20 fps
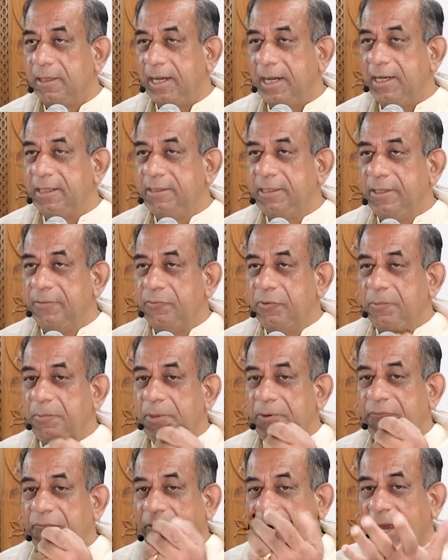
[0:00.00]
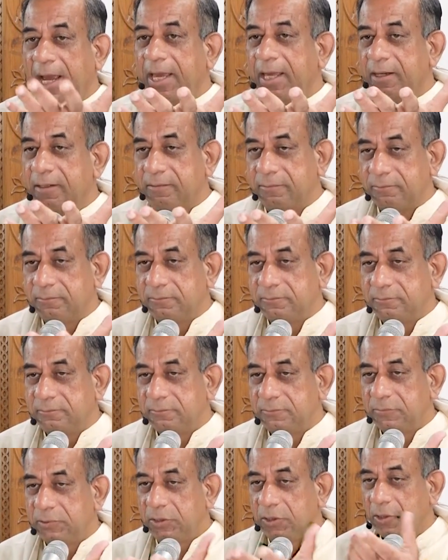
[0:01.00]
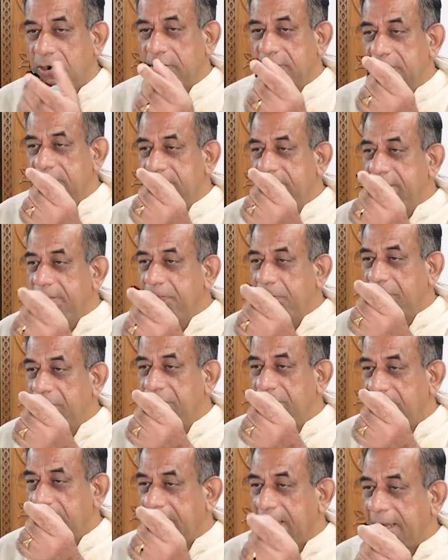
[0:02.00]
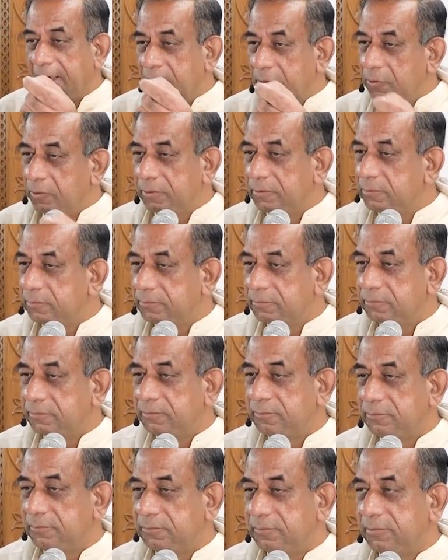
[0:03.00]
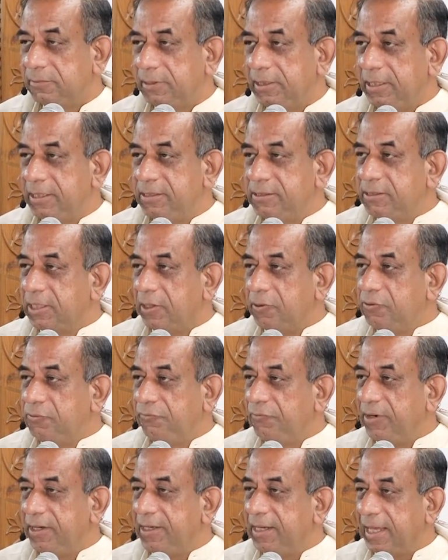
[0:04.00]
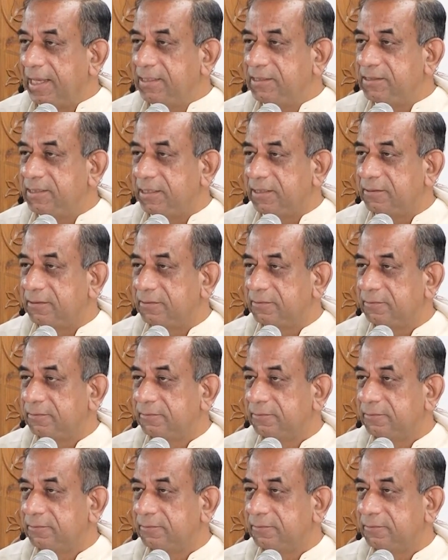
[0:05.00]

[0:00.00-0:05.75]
and there would be fire on the tip of an arrow? It sounds fantastic,